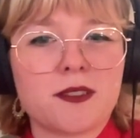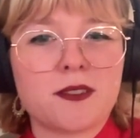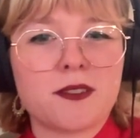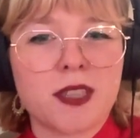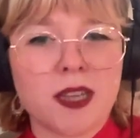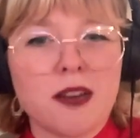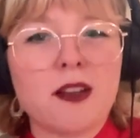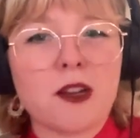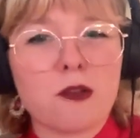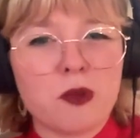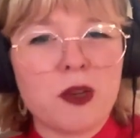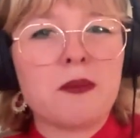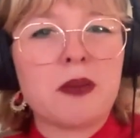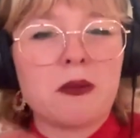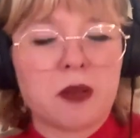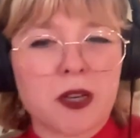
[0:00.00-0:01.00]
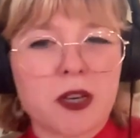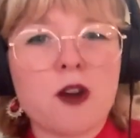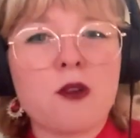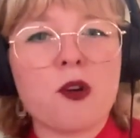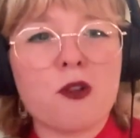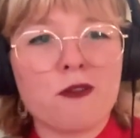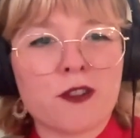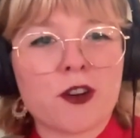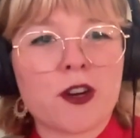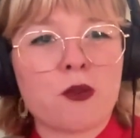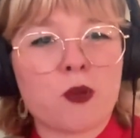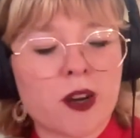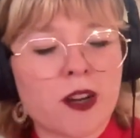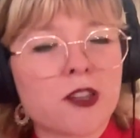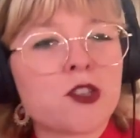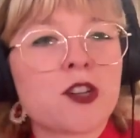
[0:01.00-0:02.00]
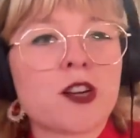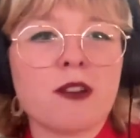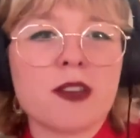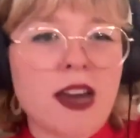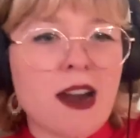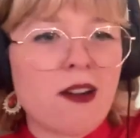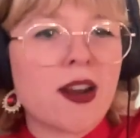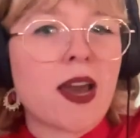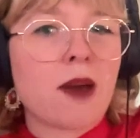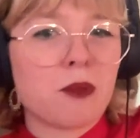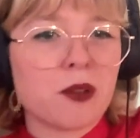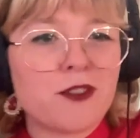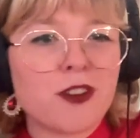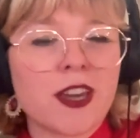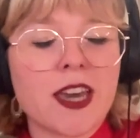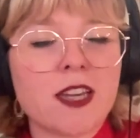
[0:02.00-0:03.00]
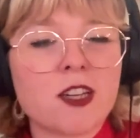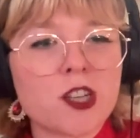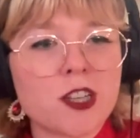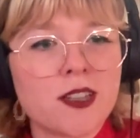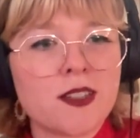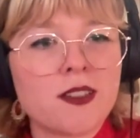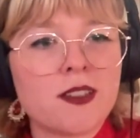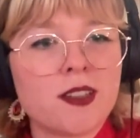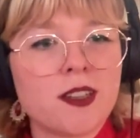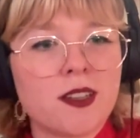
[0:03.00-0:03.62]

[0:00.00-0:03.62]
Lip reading: wouldn't be able to go over an orchestra without amplification.